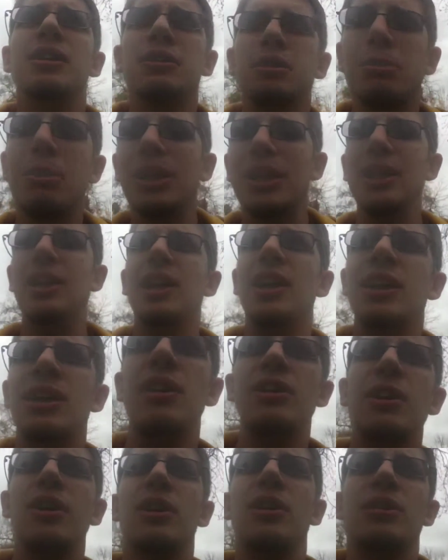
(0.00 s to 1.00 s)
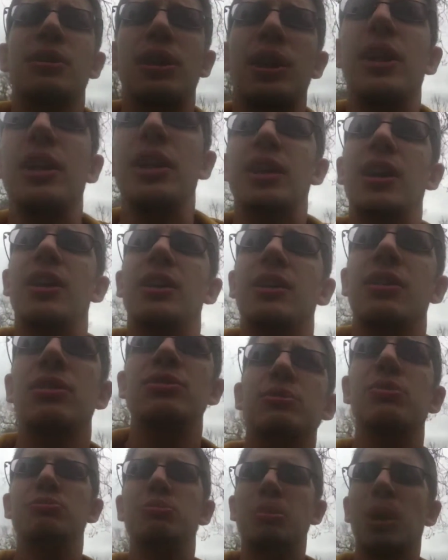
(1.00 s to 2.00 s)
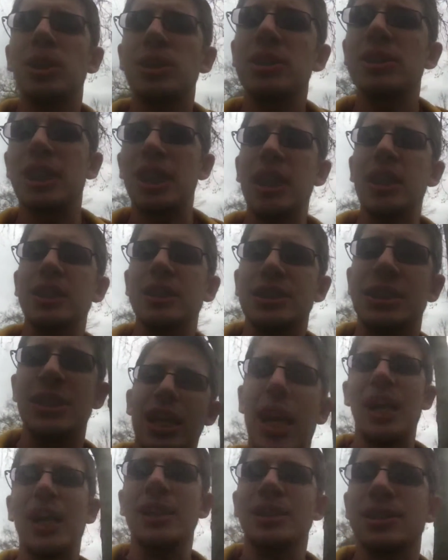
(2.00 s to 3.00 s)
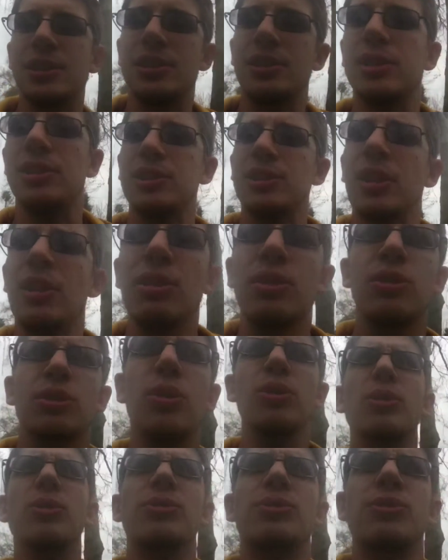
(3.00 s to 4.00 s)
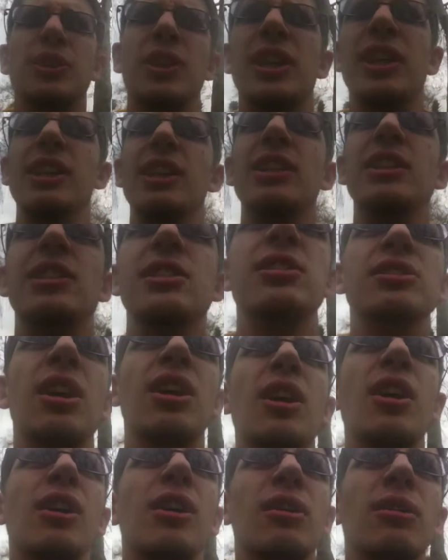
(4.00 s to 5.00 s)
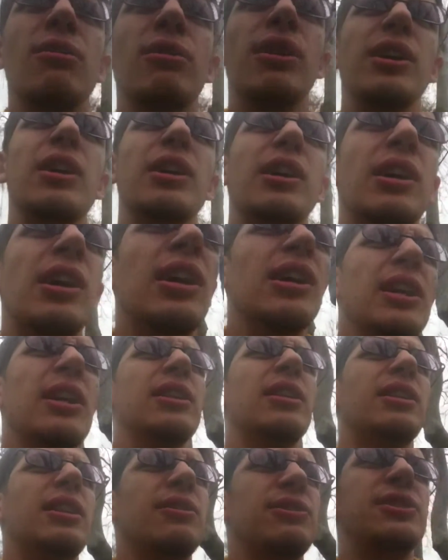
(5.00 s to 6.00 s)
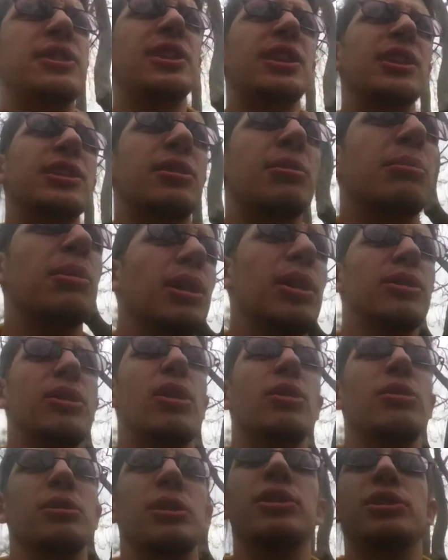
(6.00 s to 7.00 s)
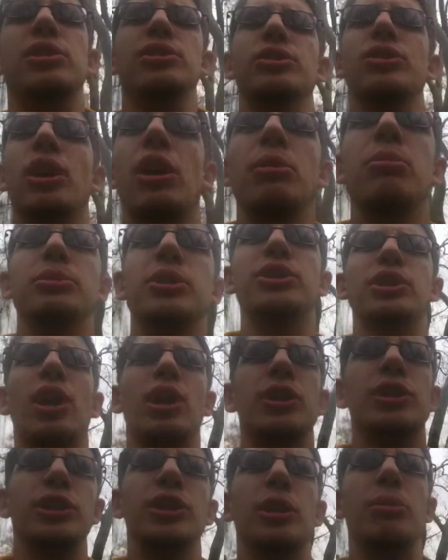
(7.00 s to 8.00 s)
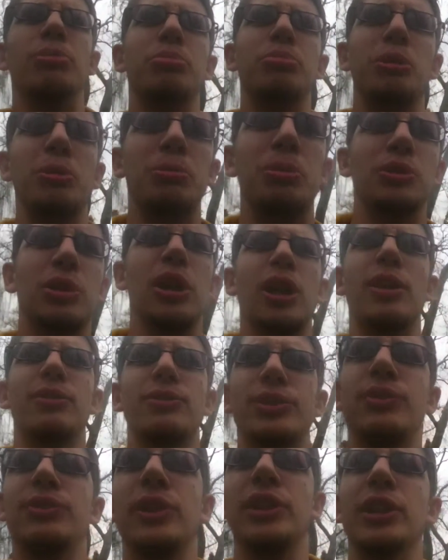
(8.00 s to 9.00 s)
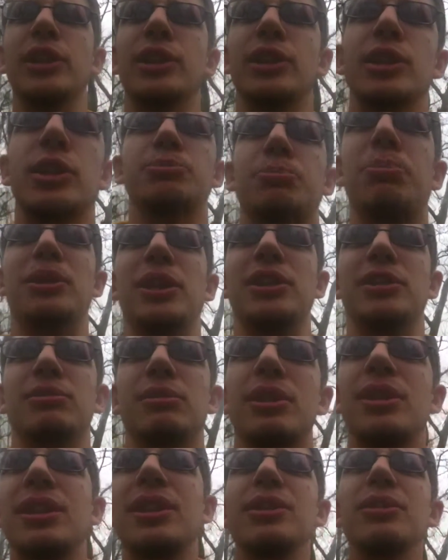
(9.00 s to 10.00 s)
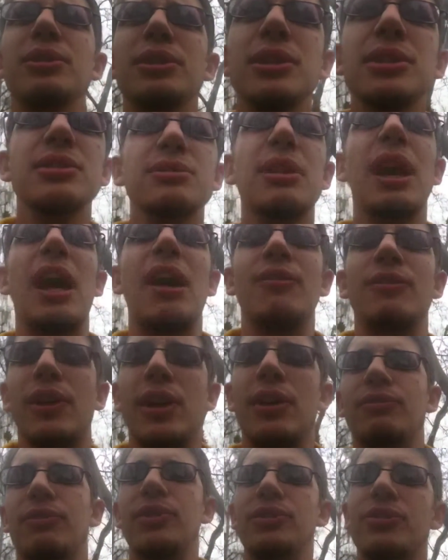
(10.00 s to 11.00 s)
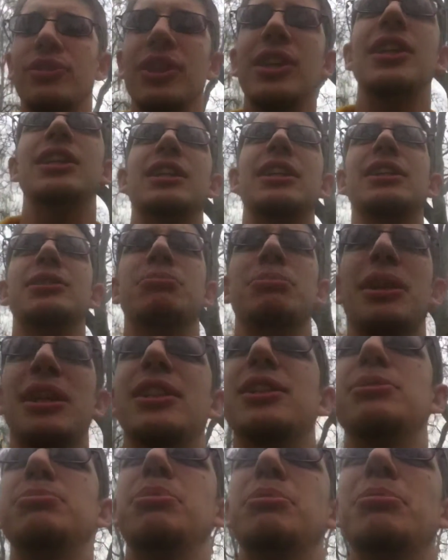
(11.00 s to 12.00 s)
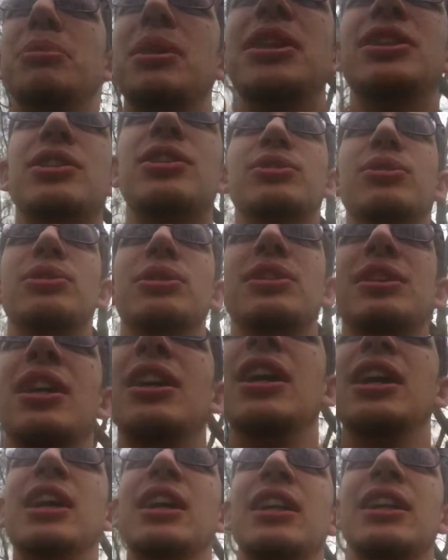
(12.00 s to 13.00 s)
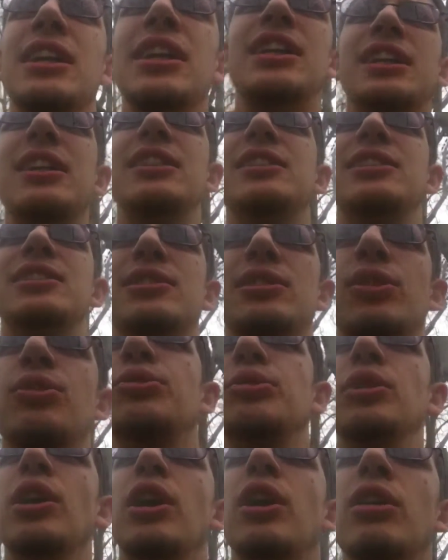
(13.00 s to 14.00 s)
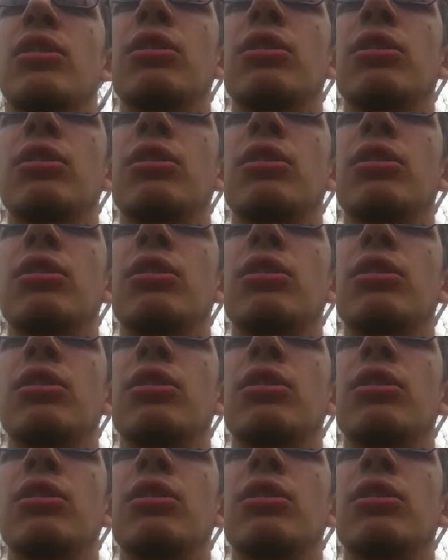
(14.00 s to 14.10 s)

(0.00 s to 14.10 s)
I want to make, like, mundane tasks good for kids, right? You don't have to teach them, like, no, this is how we tidy up. We put everything in its place. Like, you can have everything in its place, but make sure the kids don't